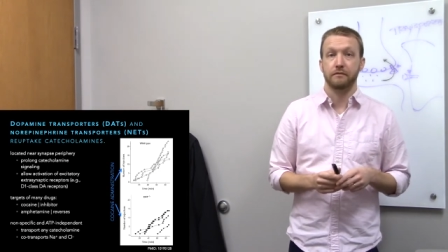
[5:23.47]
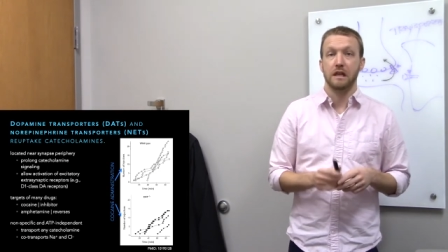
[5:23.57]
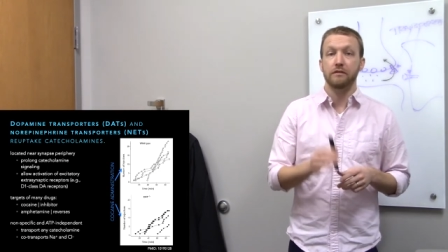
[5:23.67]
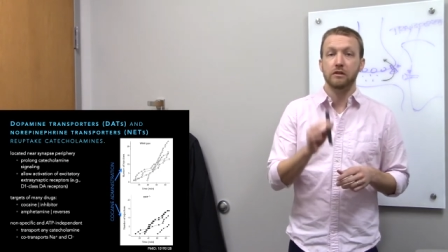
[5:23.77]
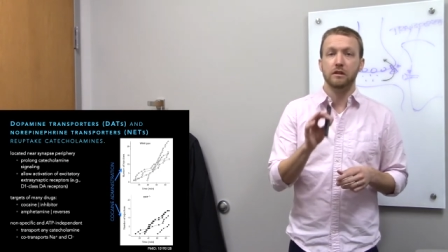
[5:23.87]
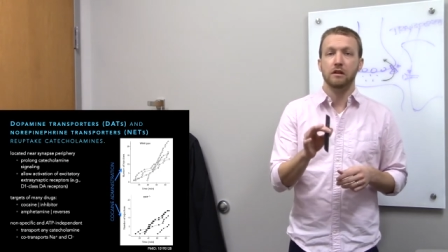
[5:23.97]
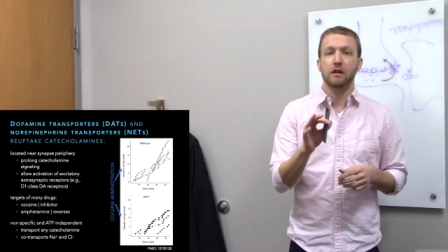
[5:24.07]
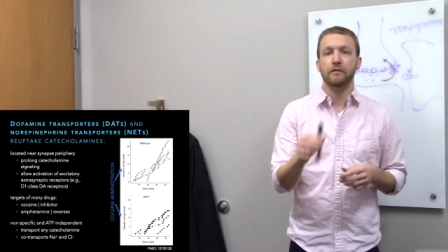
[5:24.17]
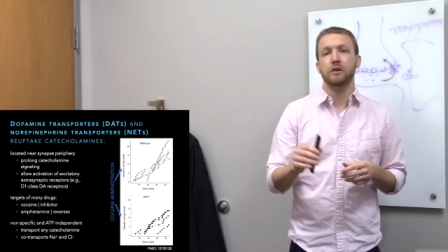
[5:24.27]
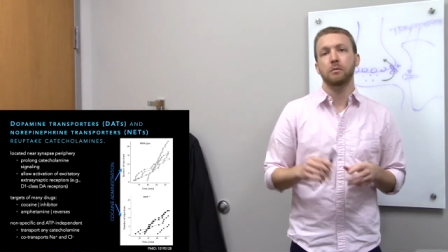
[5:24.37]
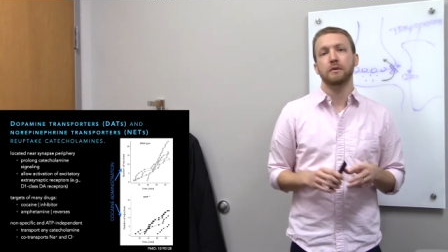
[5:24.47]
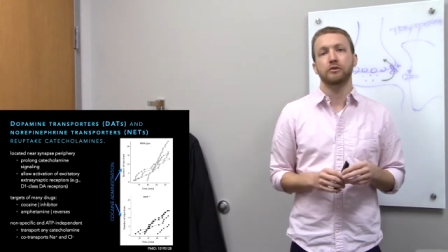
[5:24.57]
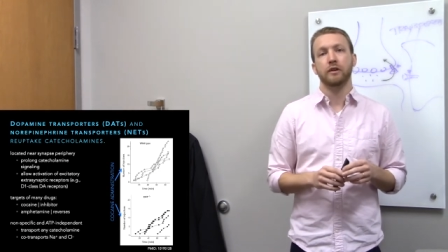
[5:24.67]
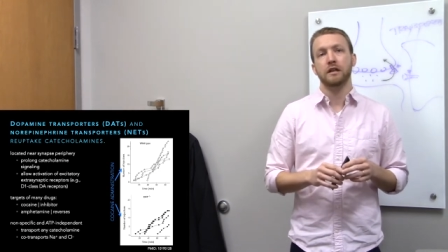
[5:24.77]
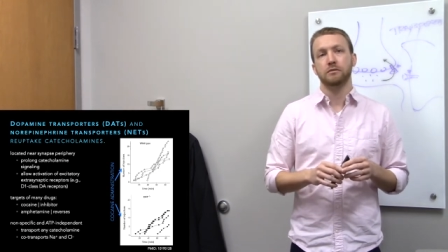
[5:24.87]
even though they don't have dopamine
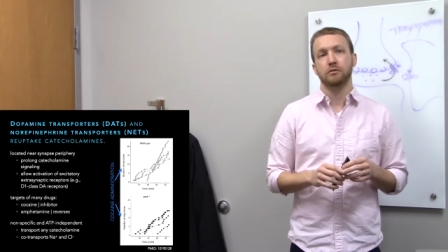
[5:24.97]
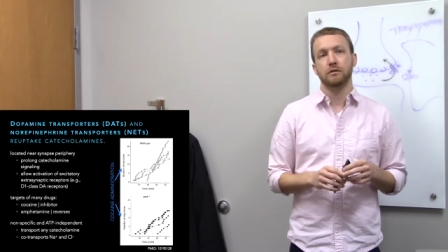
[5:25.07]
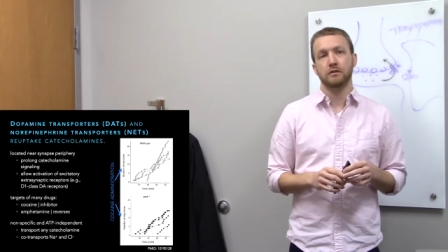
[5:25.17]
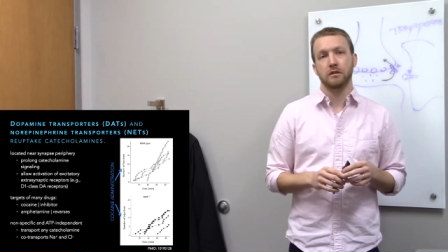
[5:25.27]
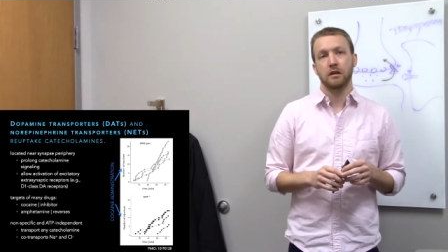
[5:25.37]
transporters.